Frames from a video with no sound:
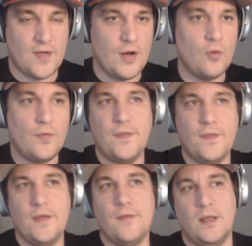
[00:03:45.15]
I know
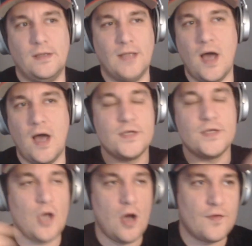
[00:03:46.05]
that all the
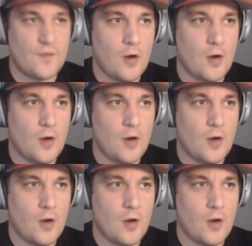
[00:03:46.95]
talks